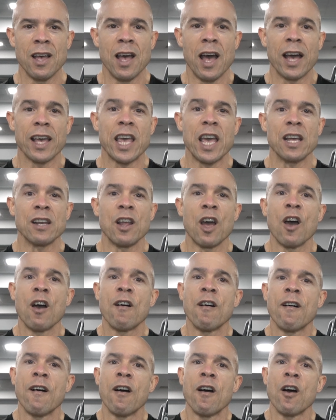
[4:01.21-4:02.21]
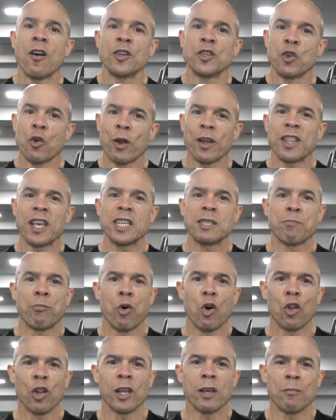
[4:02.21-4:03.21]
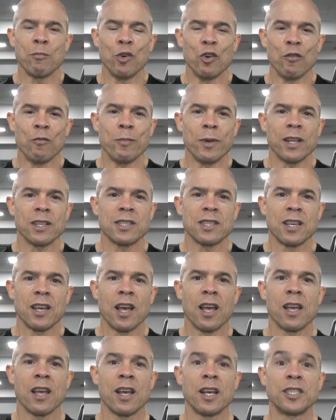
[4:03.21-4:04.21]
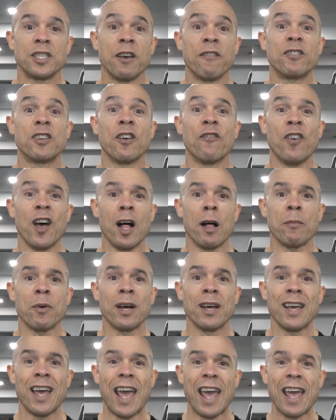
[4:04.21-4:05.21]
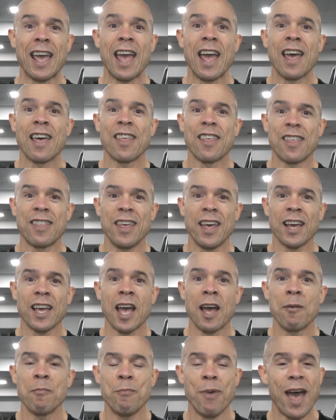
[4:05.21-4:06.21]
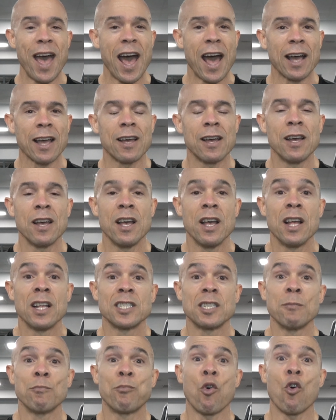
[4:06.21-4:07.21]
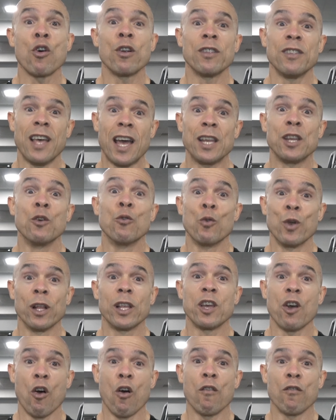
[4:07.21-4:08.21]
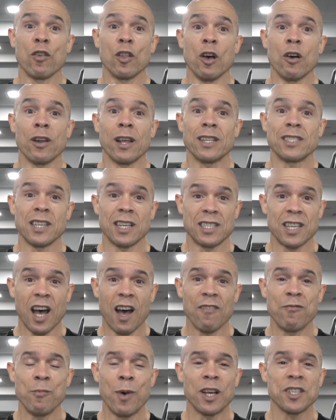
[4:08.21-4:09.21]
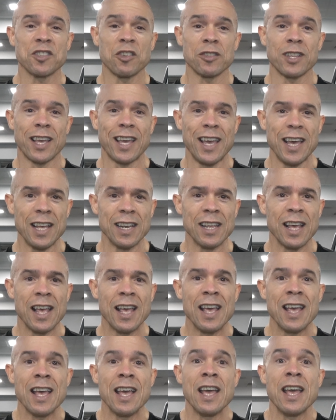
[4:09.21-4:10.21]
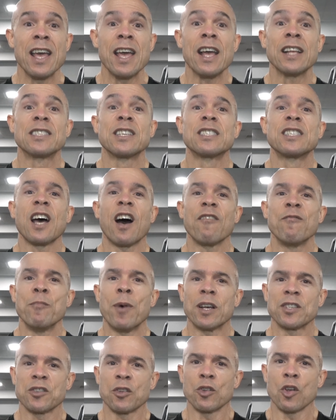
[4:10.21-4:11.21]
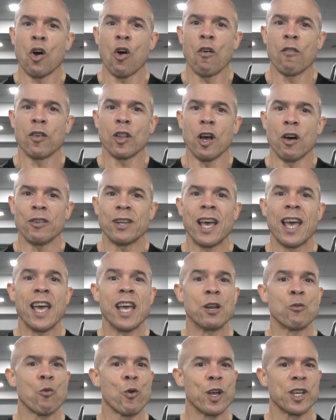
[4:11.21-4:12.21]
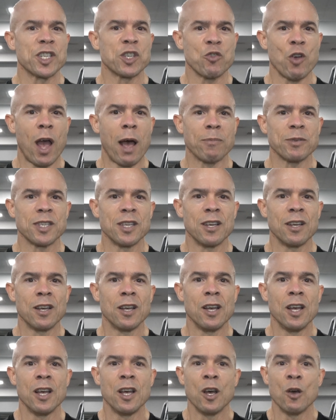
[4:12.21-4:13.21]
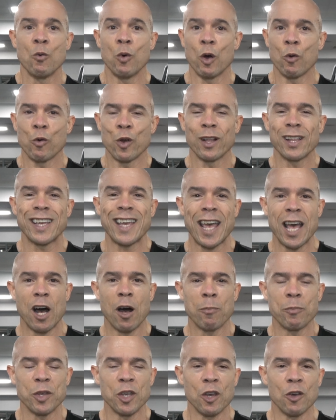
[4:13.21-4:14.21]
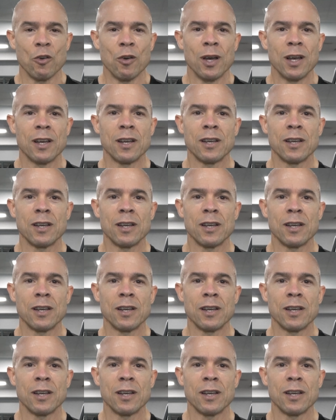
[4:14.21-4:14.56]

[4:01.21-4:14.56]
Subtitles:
Again, during these pulling movements, to develop a thick back, it's important that you really overload it. It's a tough muscle to hit, it's a tough muscle to overload, and wrist straps will really help you